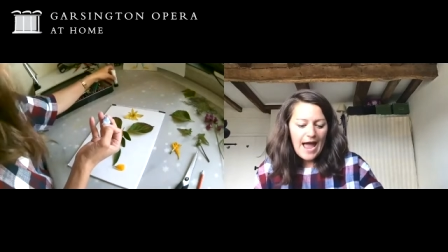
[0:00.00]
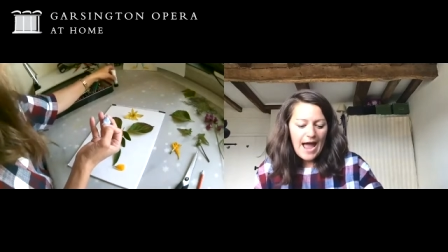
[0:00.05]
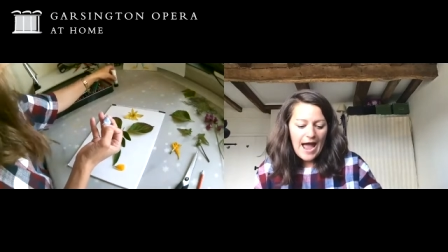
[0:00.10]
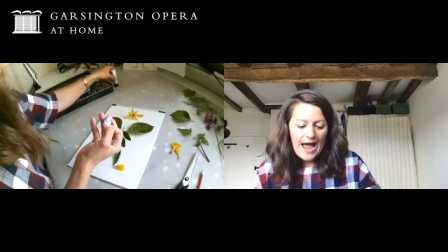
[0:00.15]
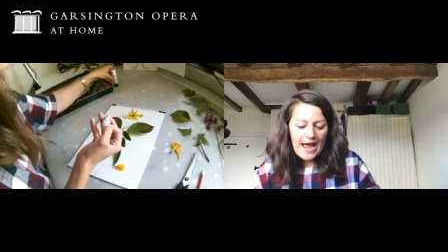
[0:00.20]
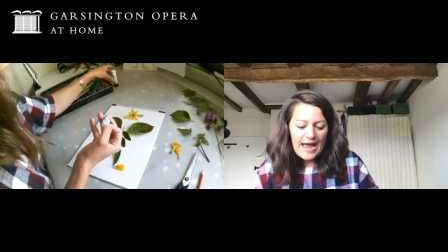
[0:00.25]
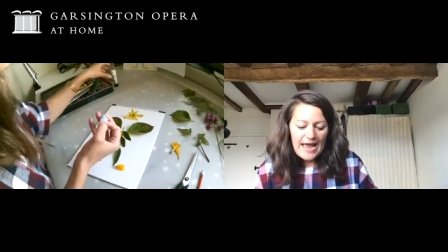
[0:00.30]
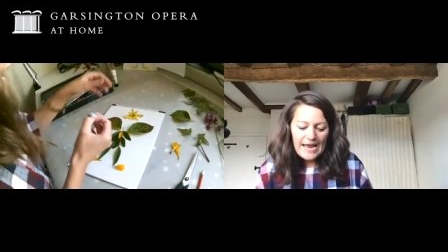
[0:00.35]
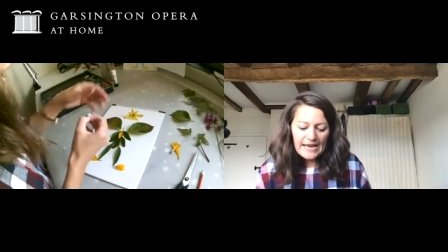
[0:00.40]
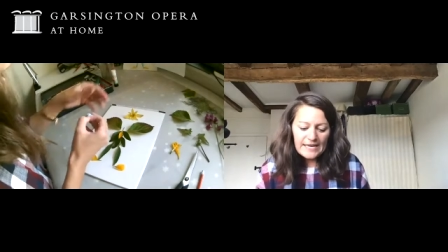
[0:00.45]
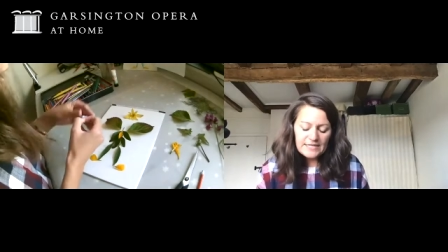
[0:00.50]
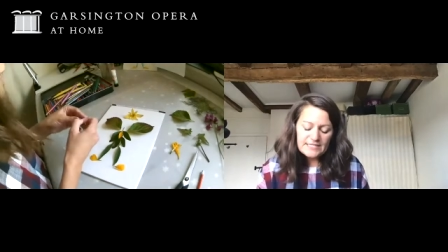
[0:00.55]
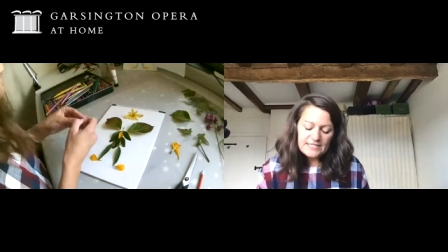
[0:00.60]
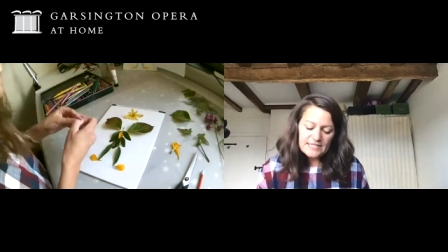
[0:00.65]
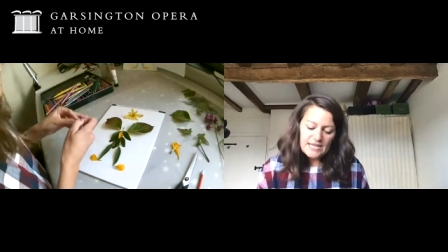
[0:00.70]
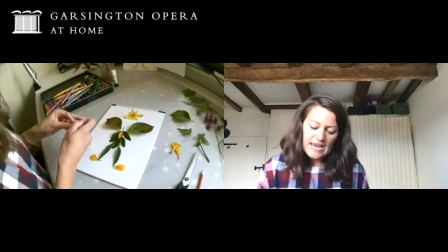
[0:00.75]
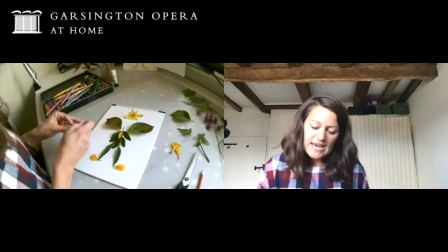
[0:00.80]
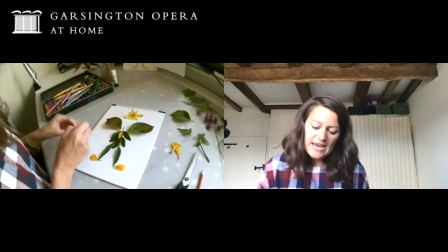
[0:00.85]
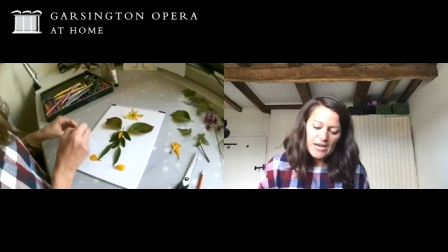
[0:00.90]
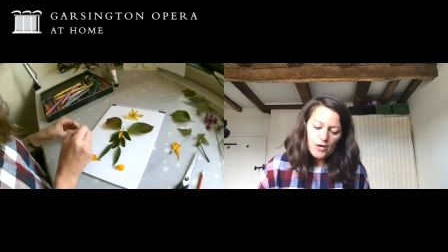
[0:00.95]
and
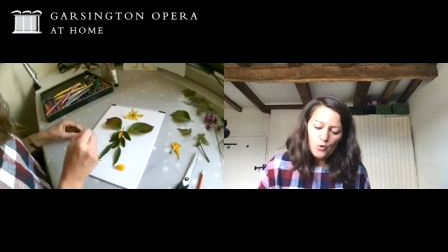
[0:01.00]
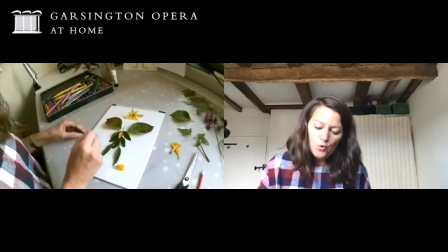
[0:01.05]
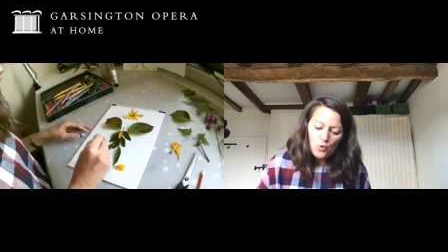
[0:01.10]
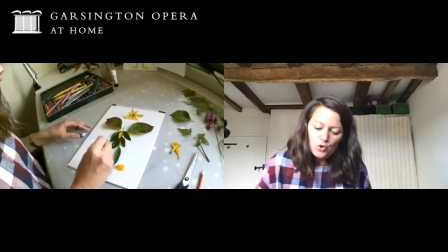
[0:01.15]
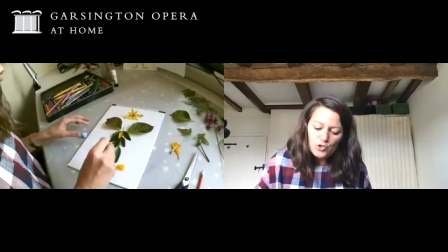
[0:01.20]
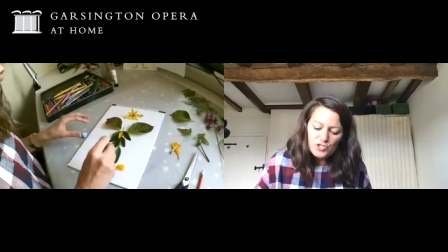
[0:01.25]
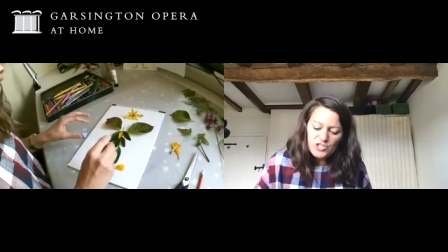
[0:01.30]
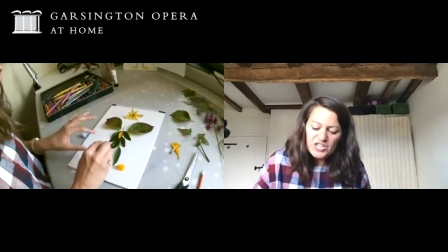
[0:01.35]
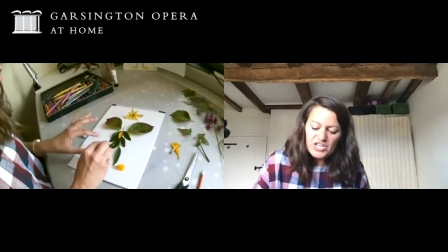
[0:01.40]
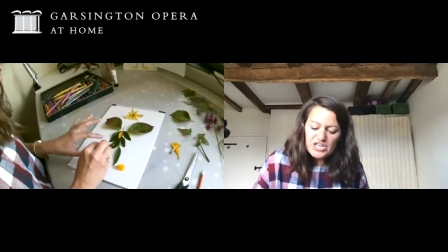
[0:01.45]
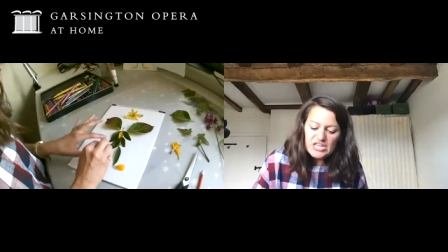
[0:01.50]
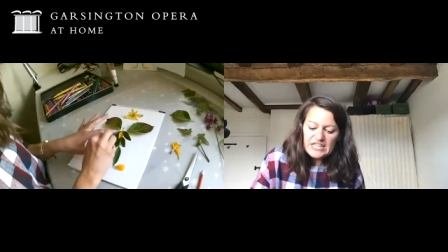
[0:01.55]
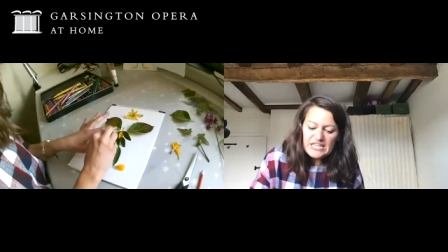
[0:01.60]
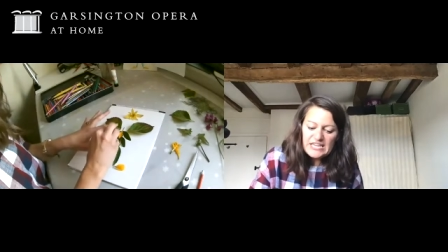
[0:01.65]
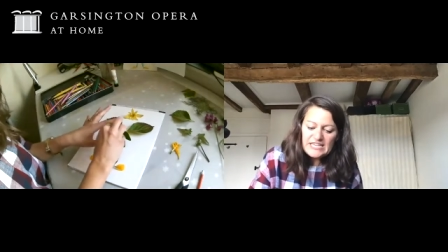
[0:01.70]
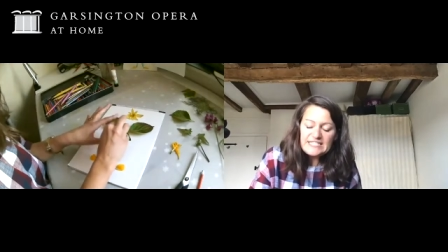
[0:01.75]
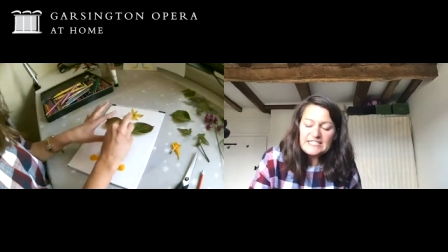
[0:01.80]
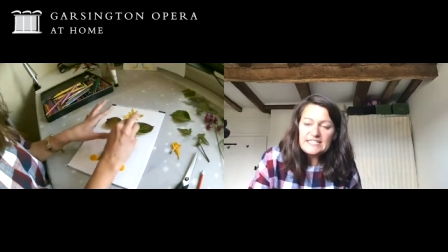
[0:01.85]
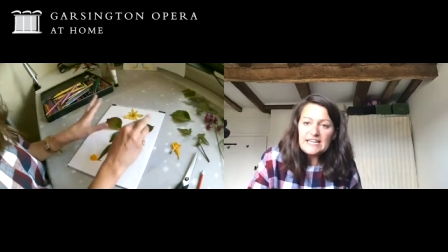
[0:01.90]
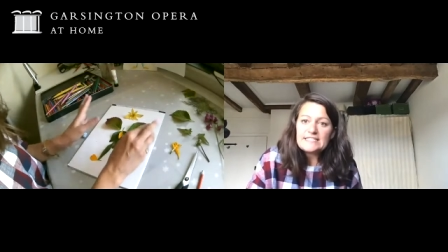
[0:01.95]
in order that
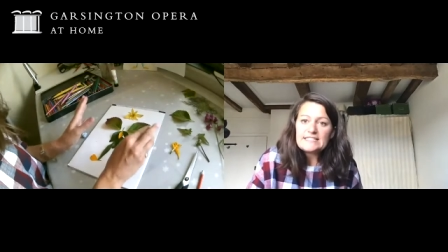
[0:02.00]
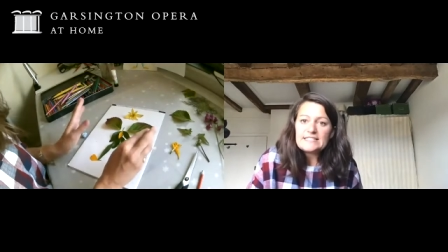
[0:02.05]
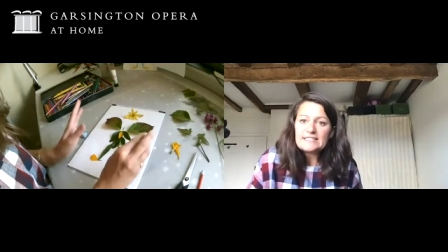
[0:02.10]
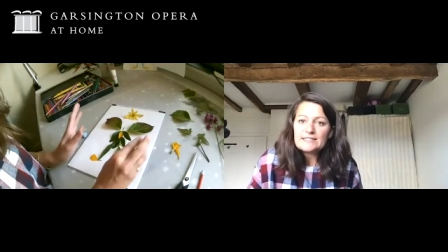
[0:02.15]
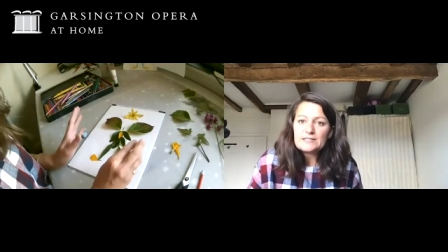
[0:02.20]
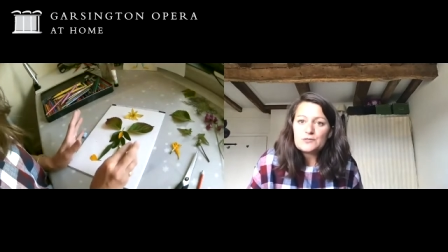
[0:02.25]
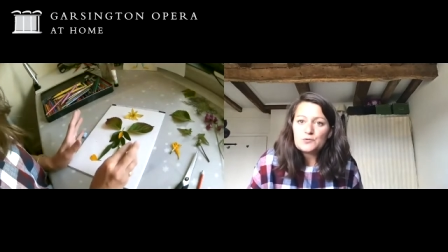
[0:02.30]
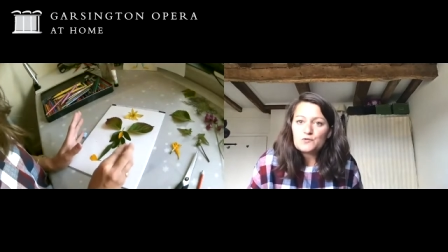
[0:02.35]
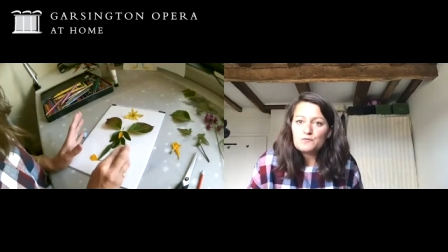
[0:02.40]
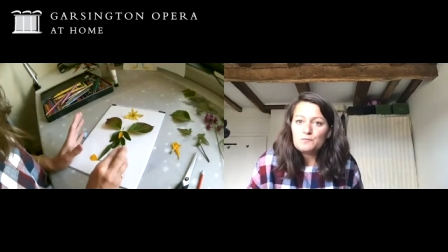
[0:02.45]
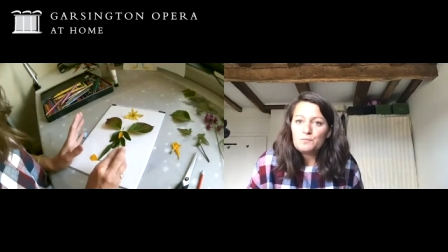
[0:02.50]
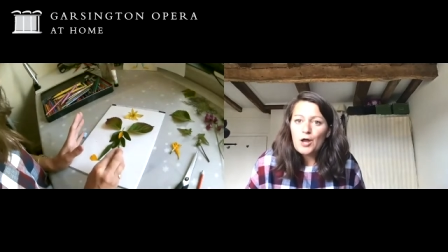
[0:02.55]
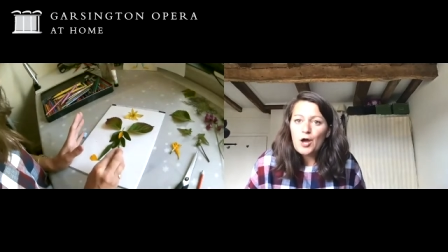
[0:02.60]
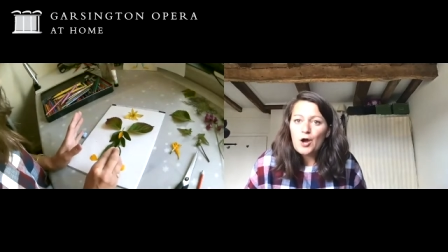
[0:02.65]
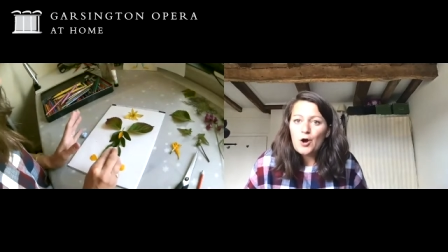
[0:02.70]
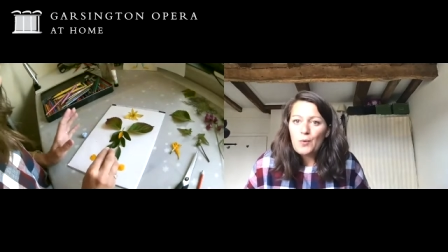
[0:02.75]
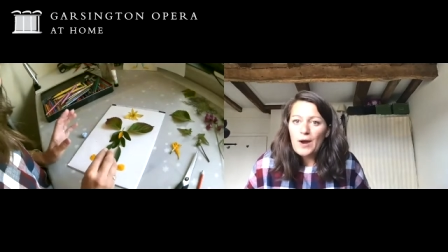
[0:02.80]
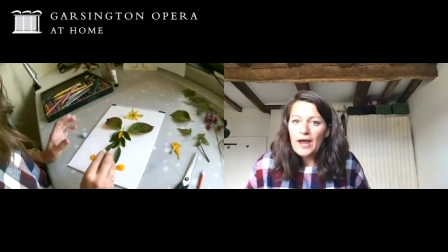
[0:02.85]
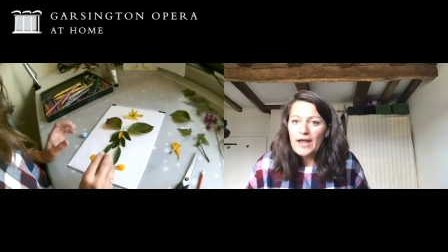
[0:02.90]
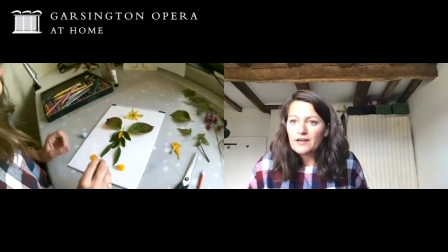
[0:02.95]
this doesn't sort of blow
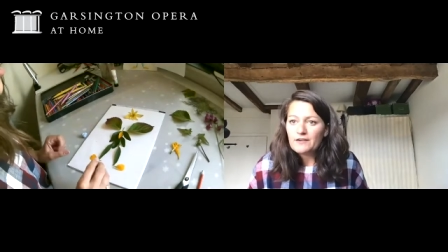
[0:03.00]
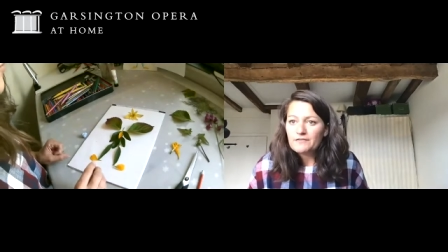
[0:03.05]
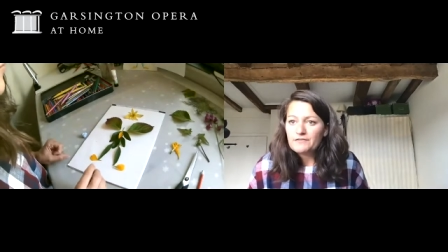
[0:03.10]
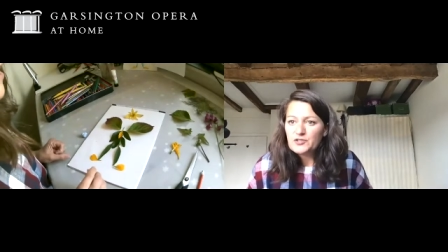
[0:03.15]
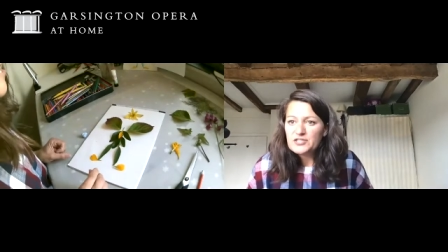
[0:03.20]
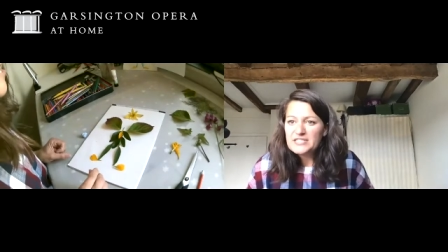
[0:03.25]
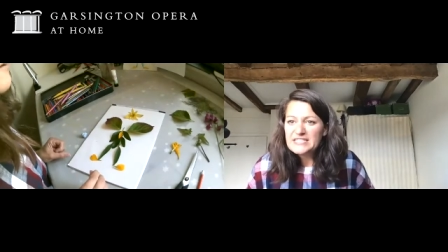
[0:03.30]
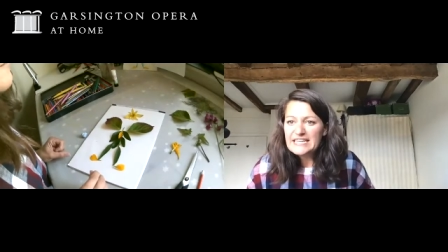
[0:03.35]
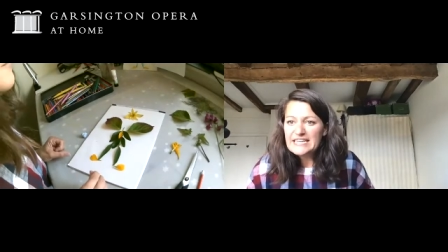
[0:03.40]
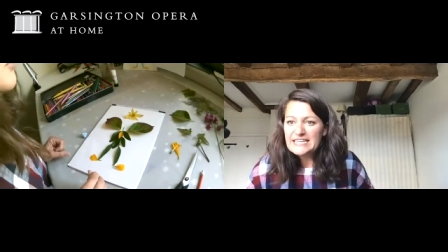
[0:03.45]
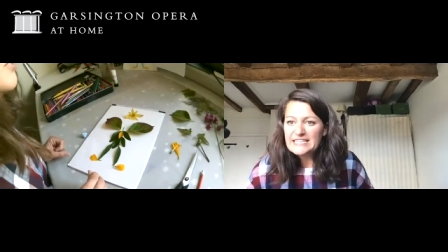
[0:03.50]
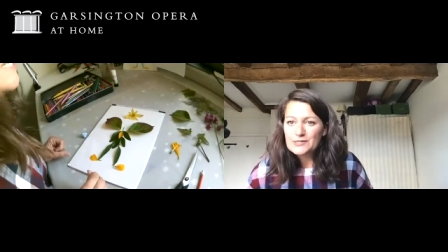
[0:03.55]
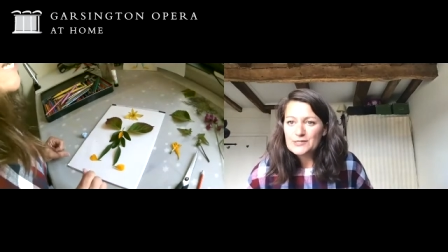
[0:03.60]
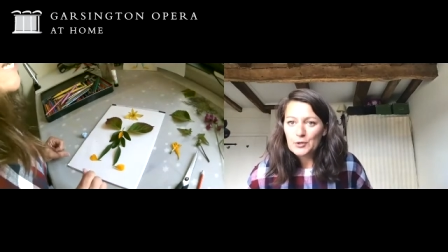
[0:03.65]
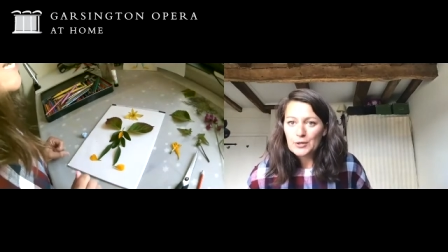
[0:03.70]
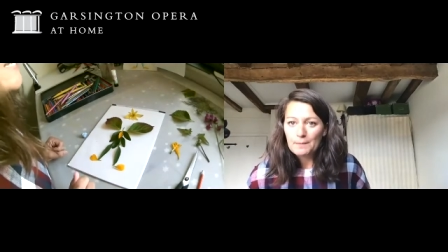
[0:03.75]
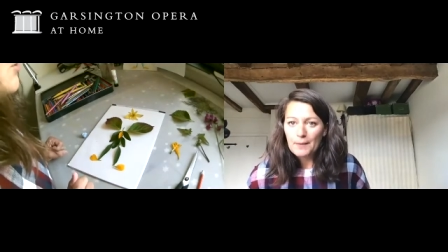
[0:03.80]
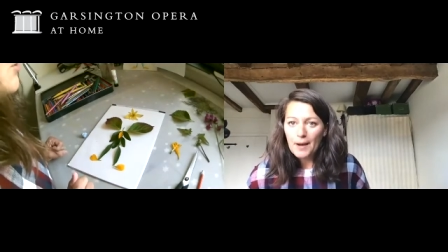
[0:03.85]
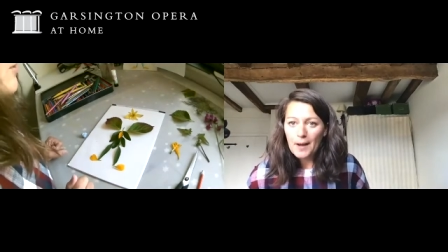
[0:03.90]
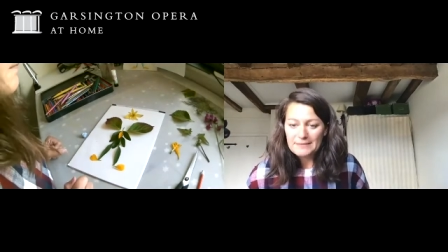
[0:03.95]
away if you sneezed on
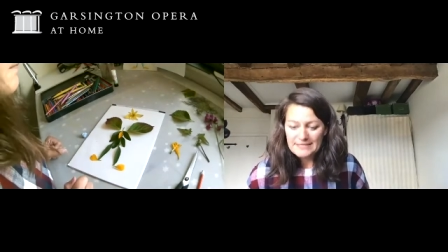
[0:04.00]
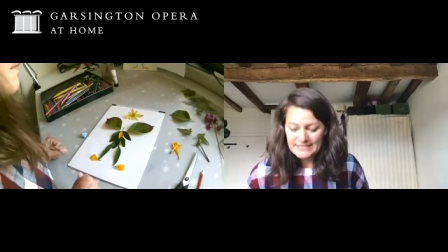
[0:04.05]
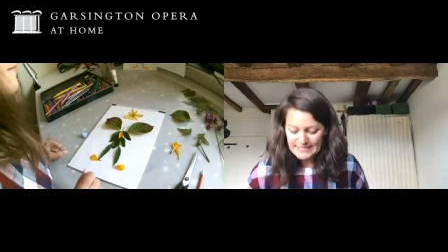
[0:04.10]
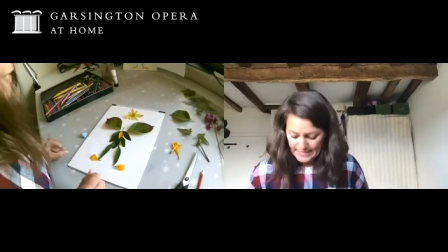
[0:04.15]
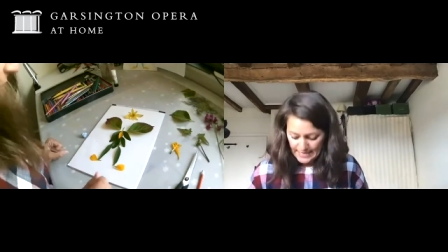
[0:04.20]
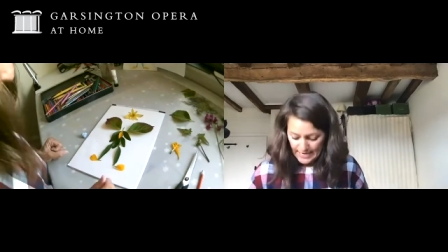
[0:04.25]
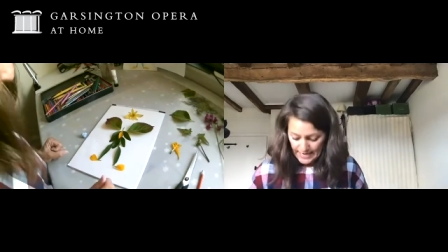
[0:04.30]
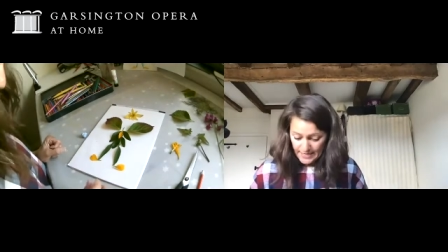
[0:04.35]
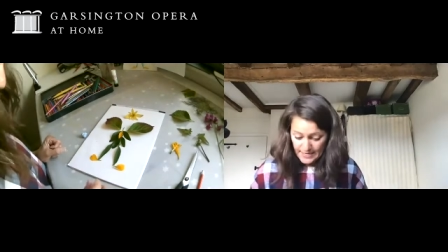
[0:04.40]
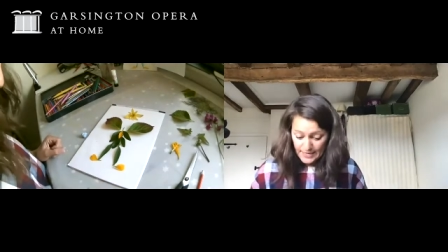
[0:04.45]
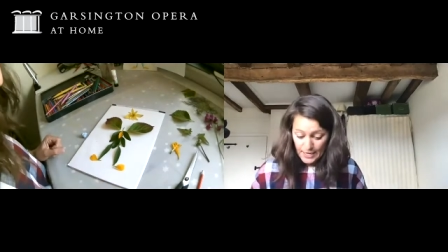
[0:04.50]
it by mistake,